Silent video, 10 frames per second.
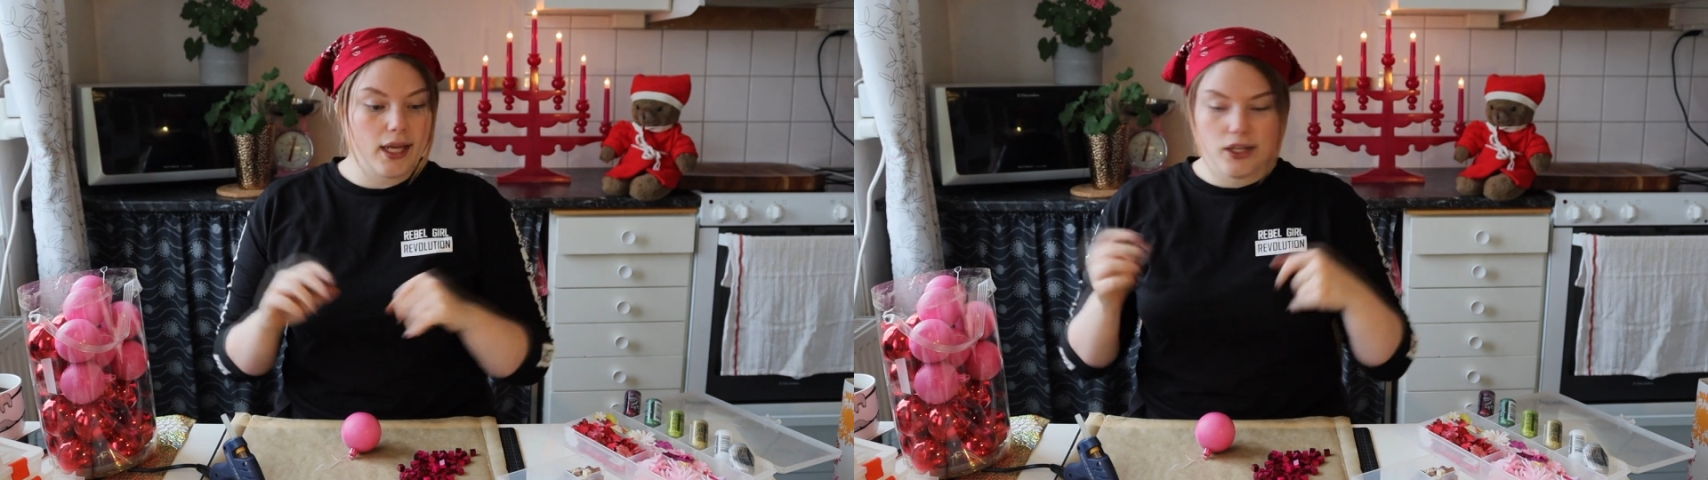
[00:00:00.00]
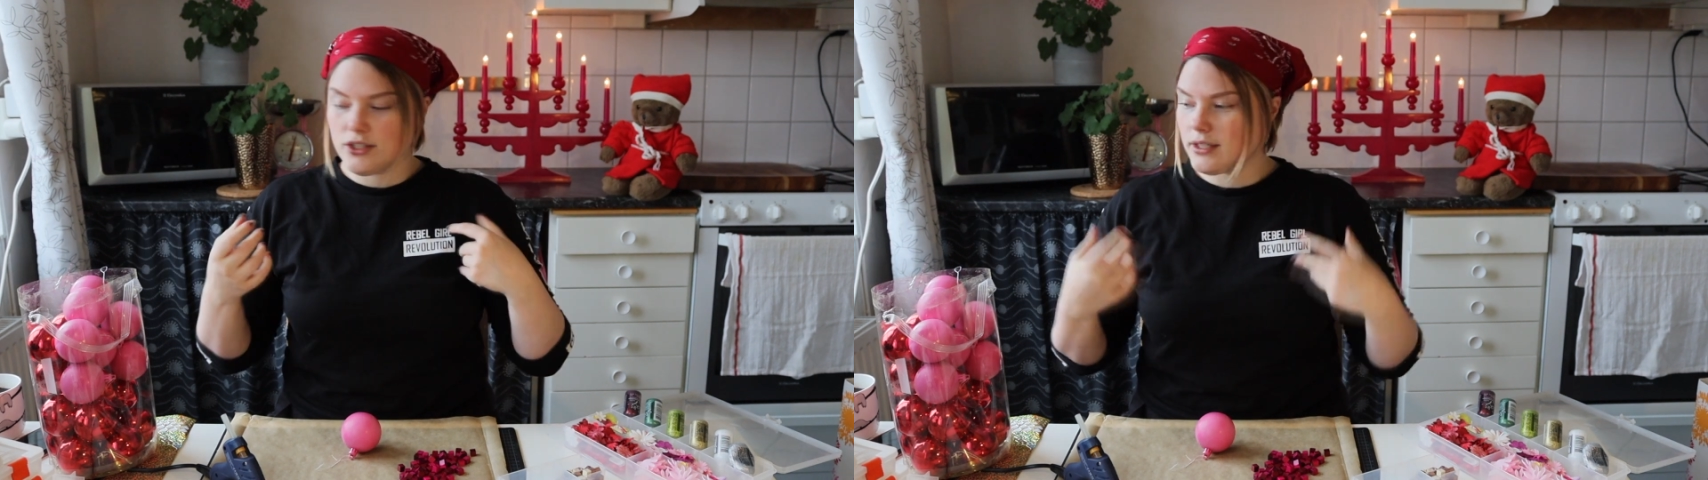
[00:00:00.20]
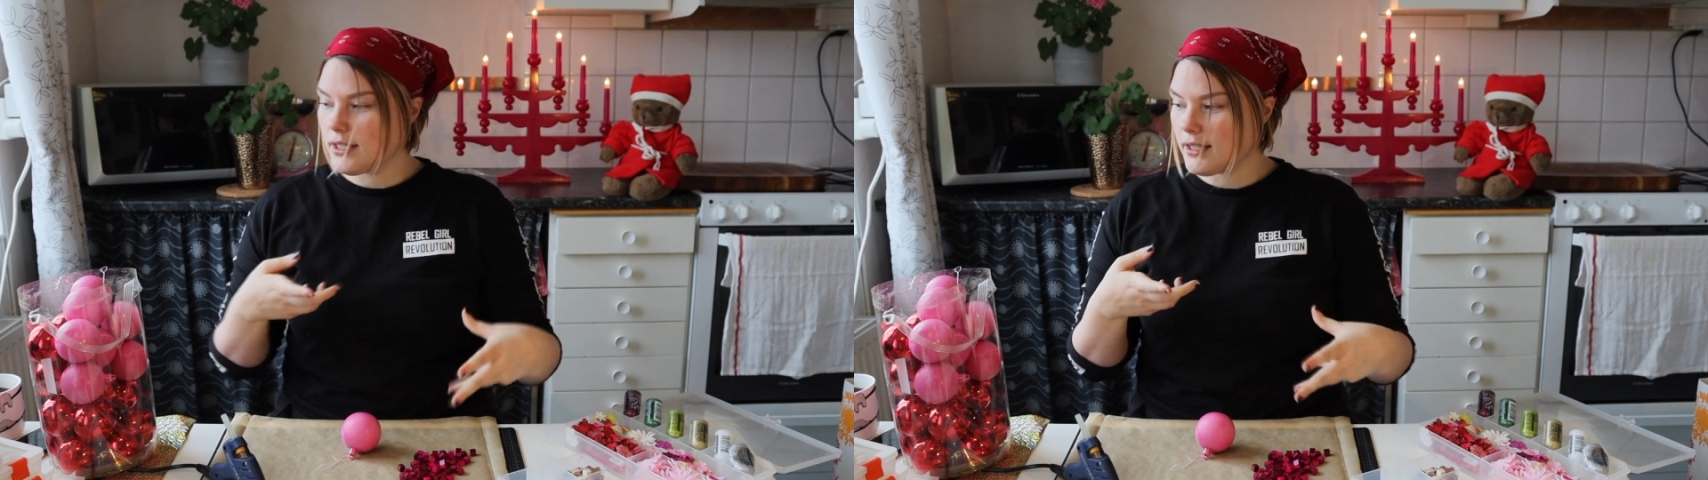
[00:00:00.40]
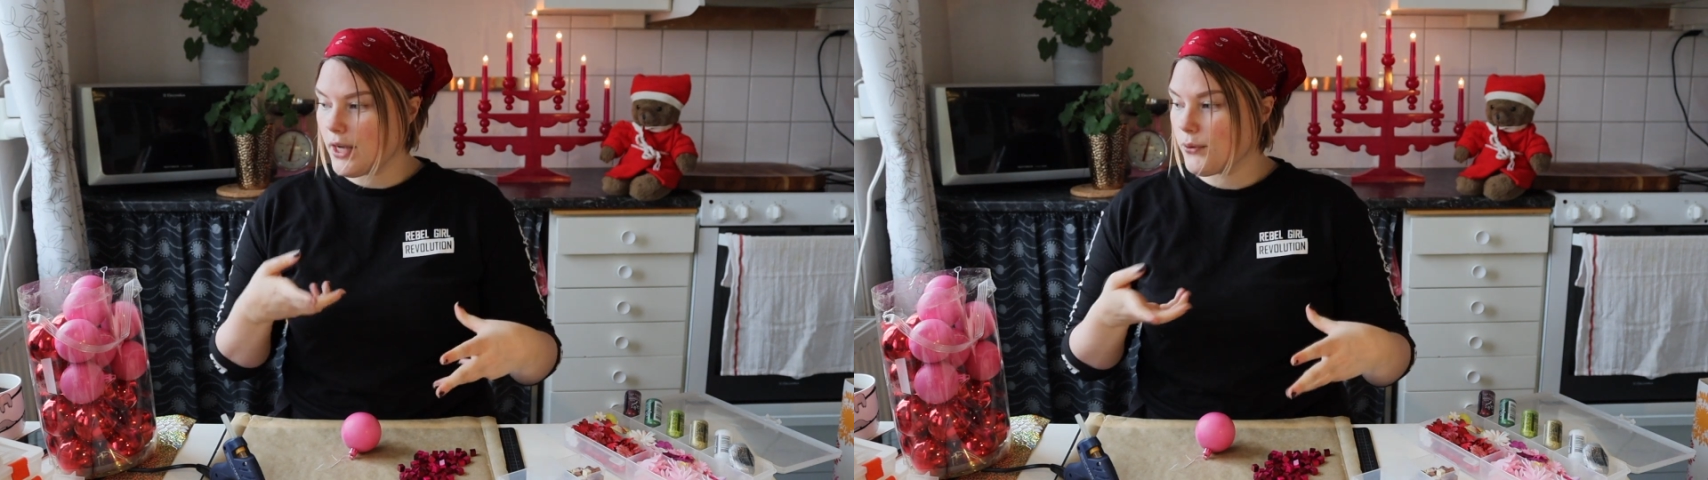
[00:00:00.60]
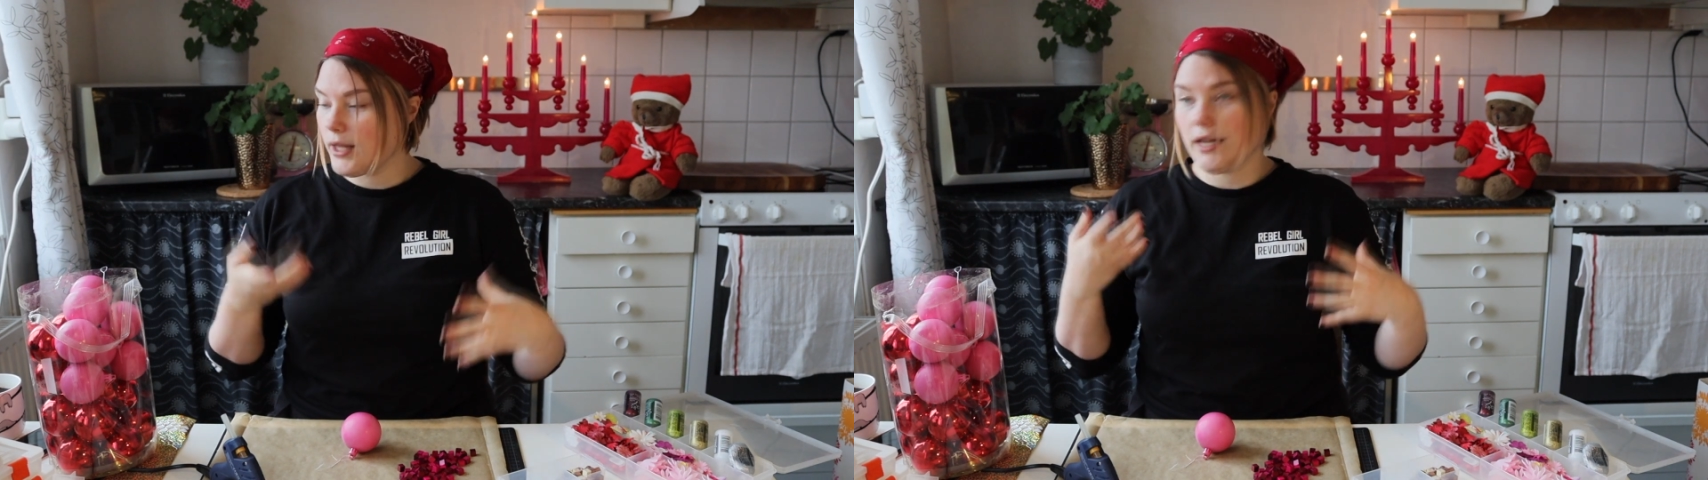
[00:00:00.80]
and sat
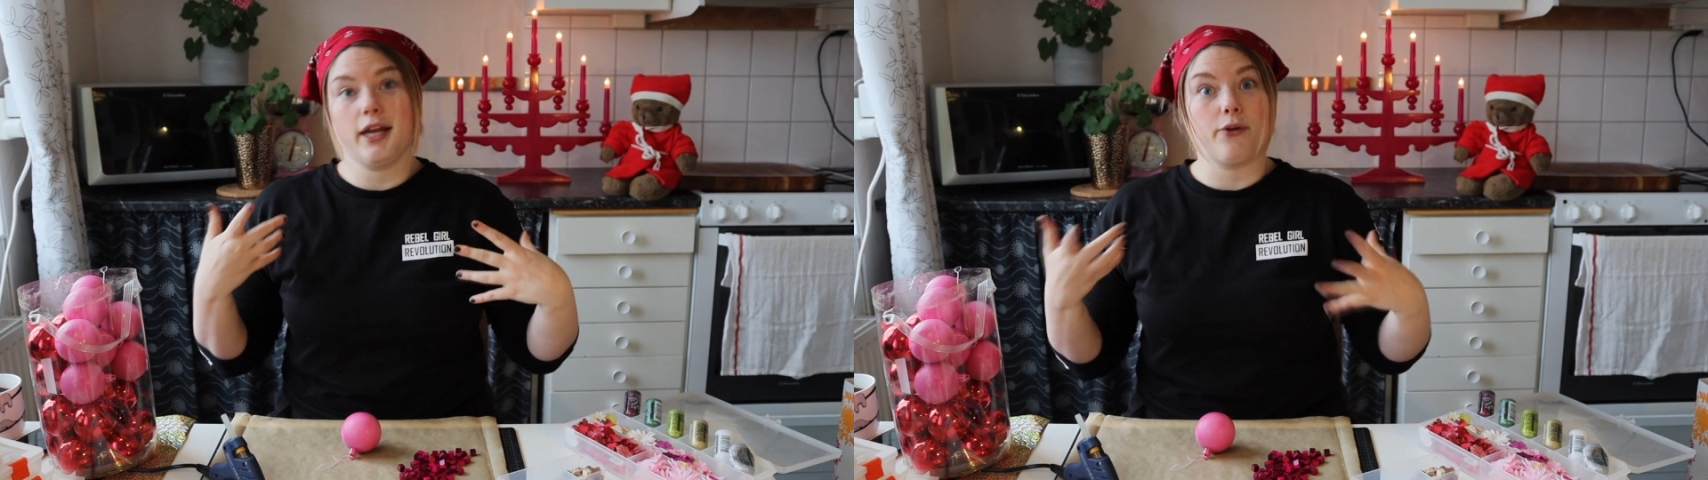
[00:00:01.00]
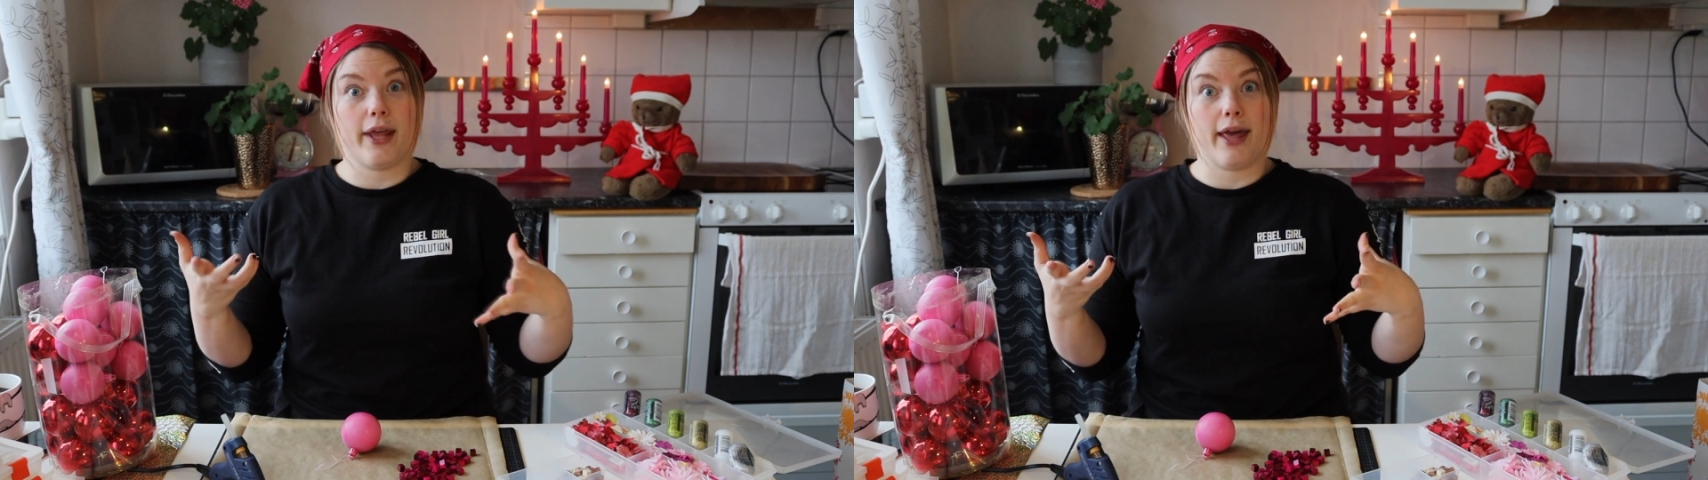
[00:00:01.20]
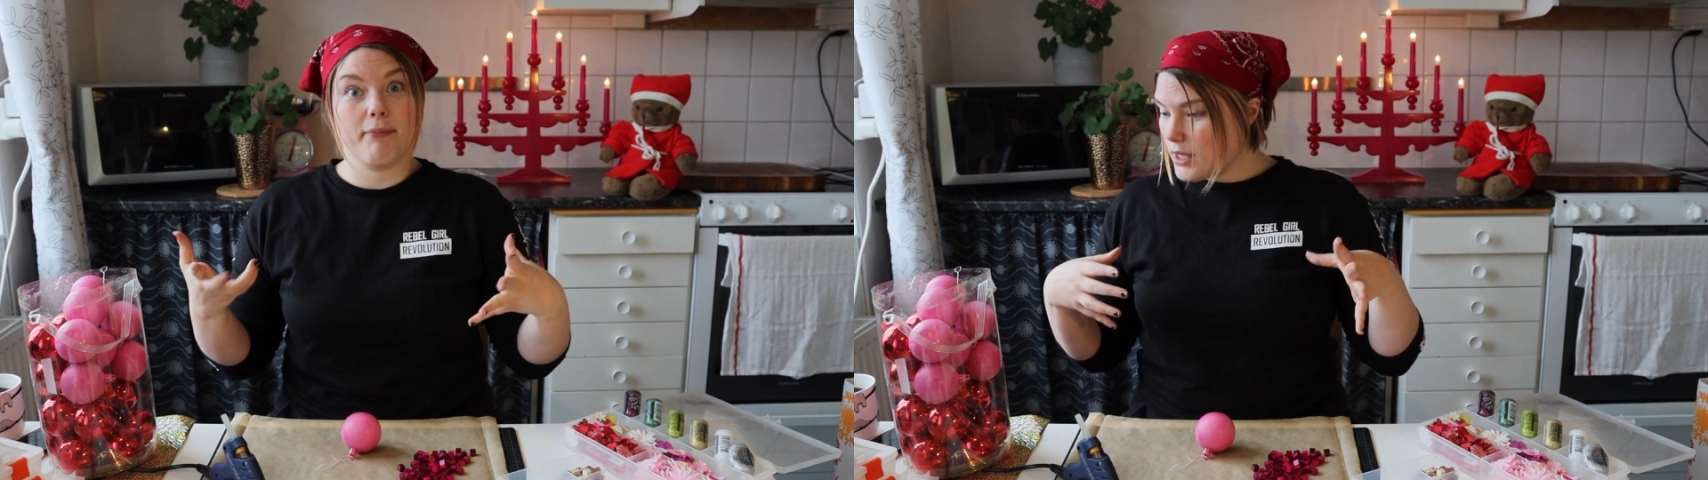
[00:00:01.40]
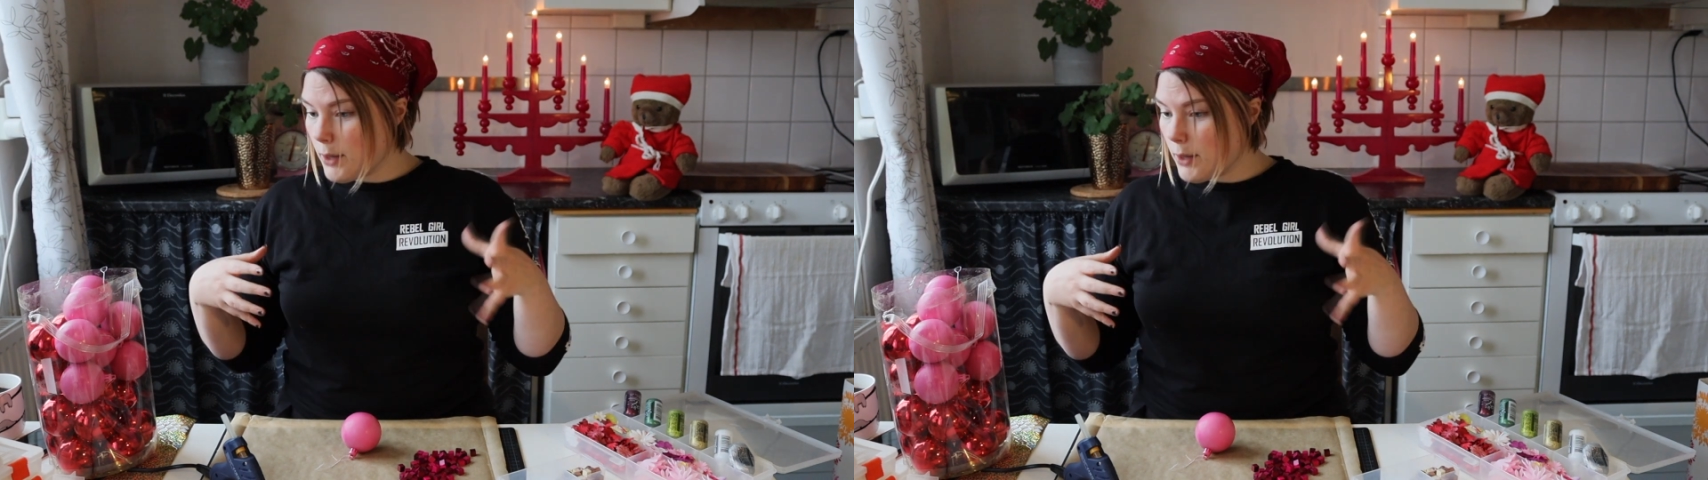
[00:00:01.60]
down, and here I am.